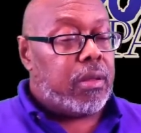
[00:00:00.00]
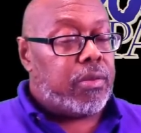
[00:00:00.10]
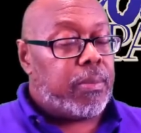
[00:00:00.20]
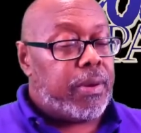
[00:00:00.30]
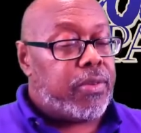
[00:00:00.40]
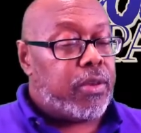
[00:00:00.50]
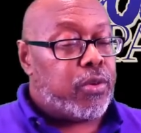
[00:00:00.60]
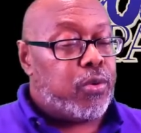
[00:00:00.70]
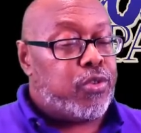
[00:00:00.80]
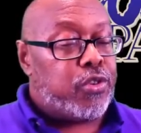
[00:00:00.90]
Somebody said,
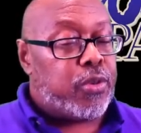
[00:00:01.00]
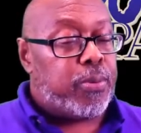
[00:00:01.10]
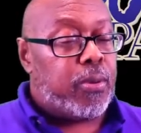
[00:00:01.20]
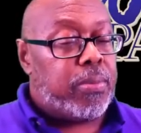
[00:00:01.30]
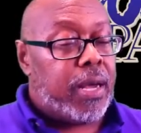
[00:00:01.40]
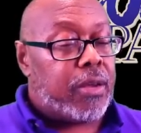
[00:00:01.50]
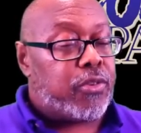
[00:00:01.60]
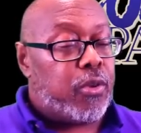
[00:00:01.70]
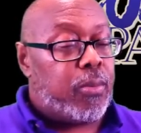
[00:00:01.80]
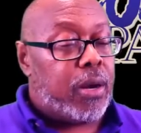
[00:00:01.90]
"You should support
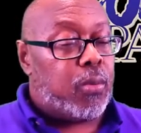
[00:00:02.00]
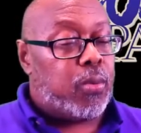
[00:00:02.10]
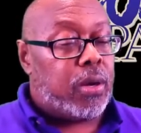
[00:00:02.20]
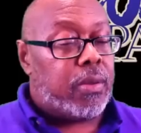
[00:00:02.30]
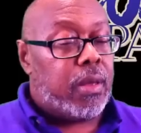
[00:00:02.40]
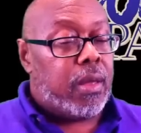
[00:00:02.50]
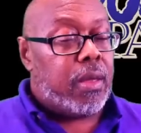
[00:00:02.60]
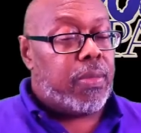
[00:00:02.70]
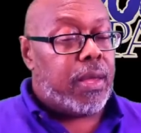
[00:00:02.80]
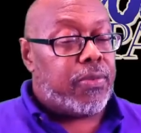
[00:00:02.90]
blacks no matter what."
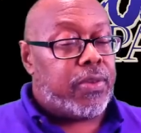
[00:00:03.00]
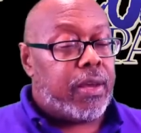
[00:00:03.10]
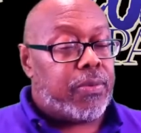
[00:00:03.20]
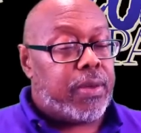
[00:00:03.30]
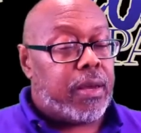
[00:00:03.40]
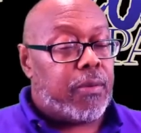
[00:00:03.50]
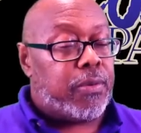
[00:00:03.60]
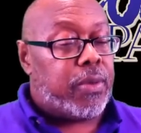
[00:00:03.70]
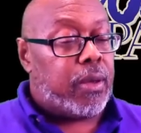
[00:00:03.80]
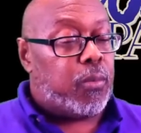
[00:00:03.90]
I'm not saying take
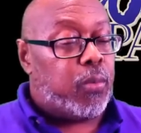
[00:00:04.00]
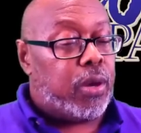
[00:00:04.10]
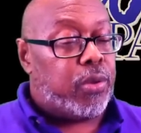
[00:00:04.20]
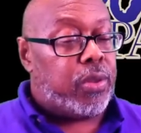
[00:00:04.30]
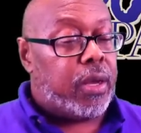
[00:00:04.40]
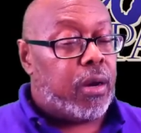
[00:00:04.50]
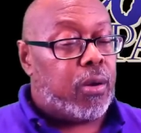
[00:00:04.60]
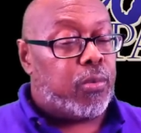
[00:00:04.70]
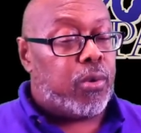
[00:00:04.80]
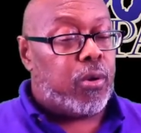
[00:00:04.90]
up them when they are
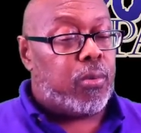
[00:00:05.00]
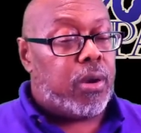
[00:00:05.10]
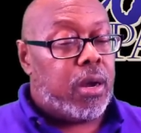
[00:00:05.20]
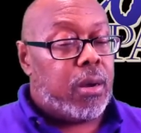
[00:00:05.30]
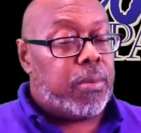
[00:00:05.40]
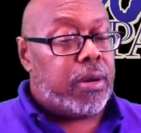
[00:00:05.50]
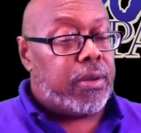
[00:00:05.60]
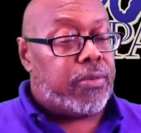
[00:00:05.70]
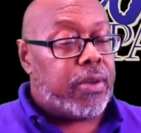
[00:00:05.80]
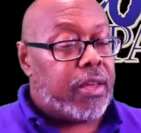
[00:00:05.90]
wrong. But it
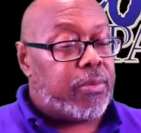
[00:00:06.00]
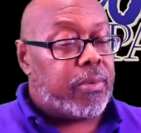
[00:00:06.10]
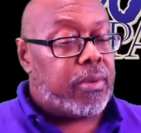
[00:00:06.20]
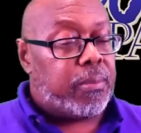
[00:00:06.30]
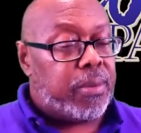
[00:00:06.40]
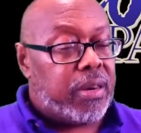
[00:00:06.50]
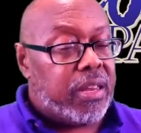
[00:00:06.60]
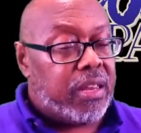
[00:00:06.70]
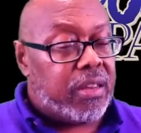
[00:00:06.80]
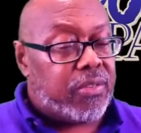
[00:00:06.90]
is
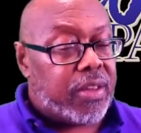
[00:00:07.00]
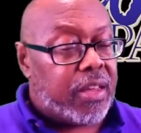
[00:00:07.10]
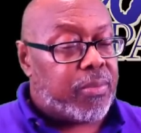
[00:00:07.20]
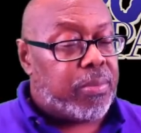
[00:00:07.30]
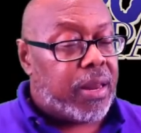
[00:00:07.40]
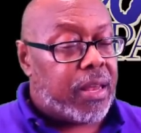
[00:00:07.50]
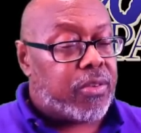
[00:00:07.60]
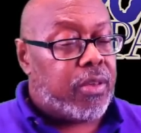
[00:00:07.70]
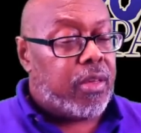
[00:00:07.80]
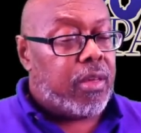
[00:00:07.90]
as
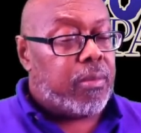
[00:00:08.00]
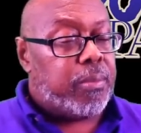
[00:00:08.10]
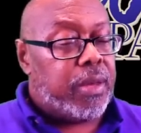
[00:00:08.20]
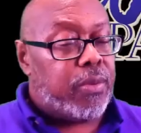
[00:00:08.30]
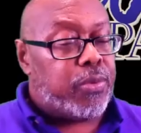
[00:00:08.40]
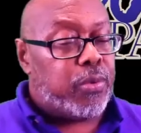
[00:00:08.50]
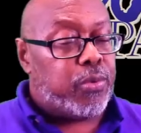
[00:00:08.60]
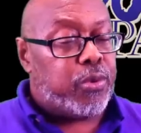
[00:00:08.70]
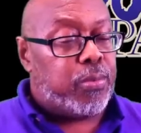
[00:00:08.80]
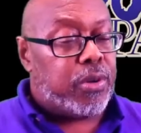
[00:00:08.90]
blacks did do
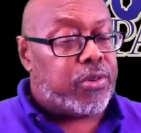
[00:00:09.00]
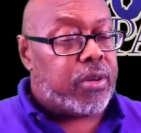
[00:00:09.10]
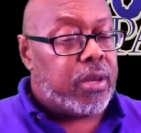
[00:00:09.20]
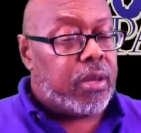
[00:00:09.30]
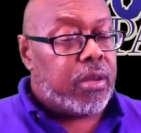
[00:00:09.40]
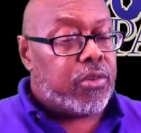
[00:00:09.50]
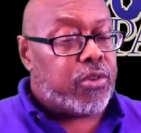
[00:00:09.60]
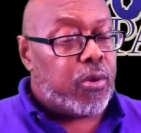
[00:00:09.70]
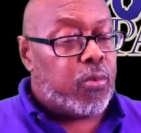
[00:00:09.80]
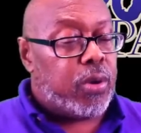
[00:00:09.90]
too much.
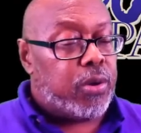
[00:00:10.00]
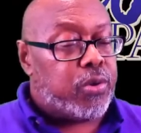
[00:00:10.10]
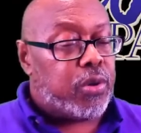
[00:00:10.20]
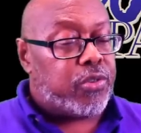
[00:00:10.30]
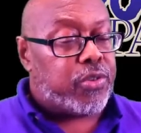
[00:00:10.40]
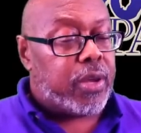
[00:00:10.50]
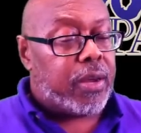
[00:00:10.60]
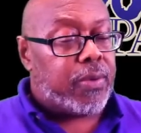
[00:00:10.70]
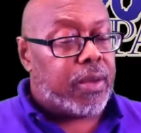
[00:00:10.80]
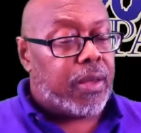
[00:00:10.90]
So we should
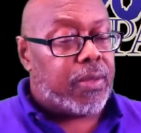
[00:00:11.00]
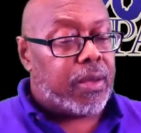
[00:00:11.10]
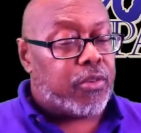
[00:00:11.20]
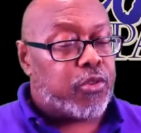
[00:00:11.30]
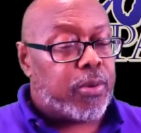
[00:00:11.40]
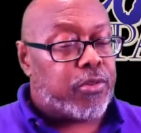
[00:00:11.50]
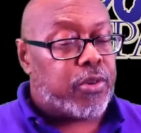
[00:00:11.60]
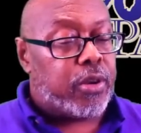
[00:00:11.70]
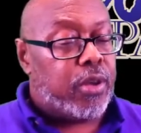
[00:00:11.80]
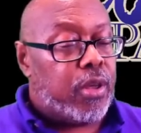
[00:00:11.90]
stand together,
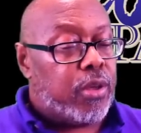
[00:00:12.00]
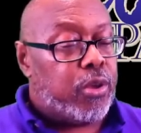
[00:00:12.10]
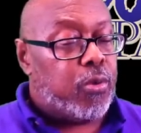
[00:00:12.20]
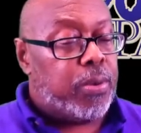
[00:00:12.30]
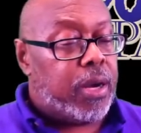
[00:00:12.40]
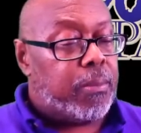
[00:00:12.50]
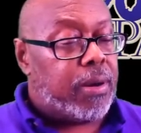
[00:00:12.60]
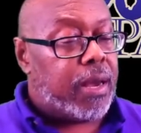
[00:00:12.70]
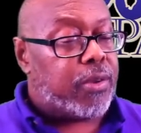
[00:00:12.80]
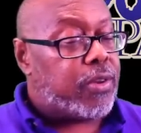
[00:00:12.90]
especially you being
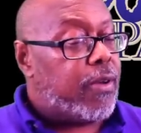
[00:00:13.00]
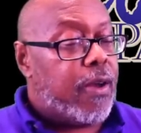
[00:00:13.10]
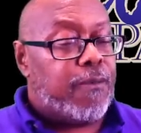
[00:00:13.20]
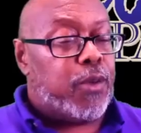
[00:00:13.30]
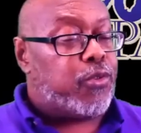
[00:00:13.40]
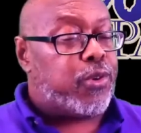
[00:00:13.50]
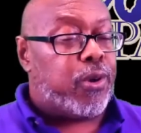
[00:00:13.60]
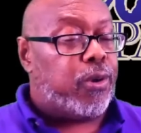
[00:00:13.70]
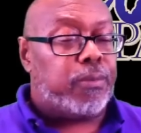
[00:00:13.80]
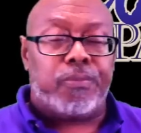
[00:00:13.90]
black. No,
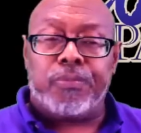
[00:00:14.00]
sir.